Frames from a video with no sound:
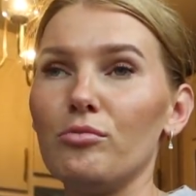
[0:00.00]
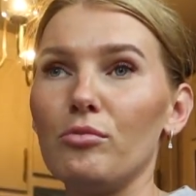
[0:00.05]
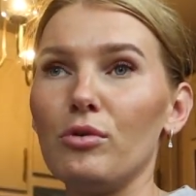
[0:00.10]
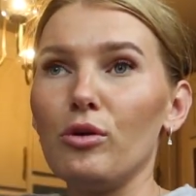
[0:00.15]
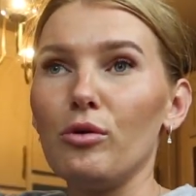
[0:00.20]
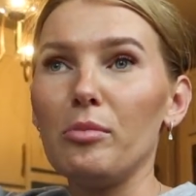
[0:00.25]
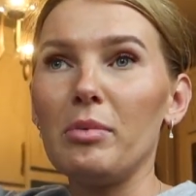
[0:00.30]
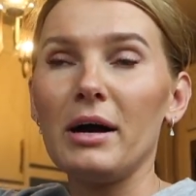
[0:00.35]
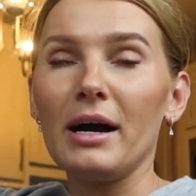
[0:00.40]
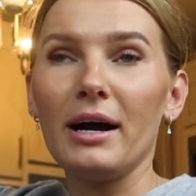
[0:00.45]

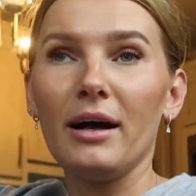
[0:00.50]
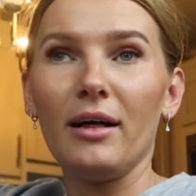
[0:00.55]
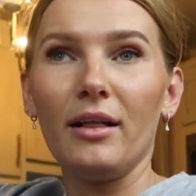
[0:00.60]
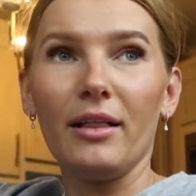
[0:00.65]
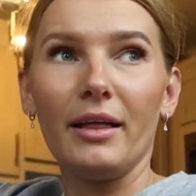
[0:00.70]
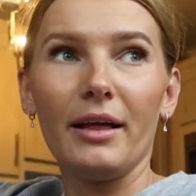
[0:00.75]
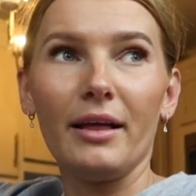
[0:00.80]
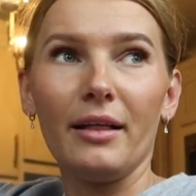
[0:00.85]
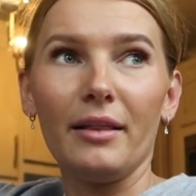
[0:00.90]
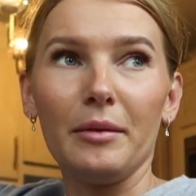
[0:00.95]
Mobile,
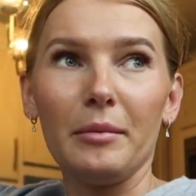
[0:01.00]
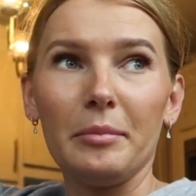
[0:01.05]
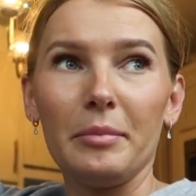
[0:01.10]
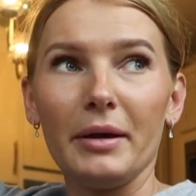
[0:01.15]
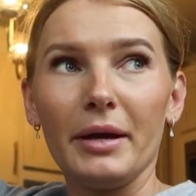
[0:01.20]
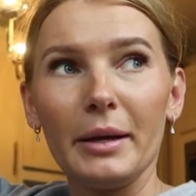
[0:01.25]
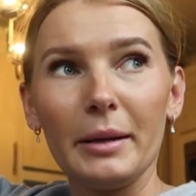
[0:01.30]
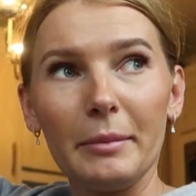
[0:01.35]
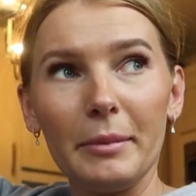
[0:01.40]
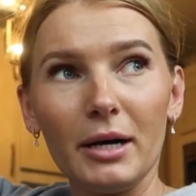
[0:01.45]

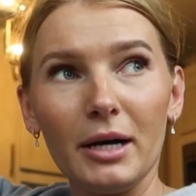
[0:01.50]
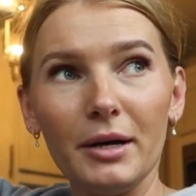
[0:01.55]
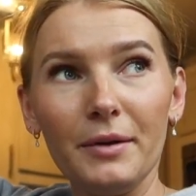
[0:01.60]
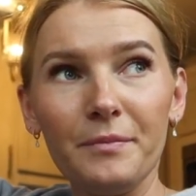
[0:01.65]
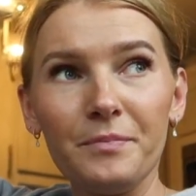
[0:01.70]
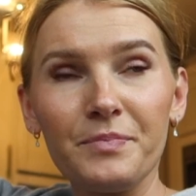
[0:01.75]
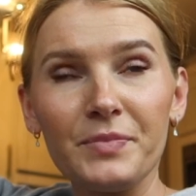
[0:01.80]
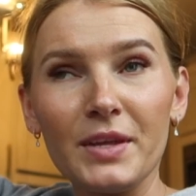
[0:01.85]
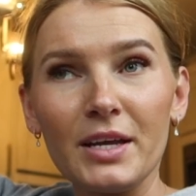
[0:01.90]
Alabama.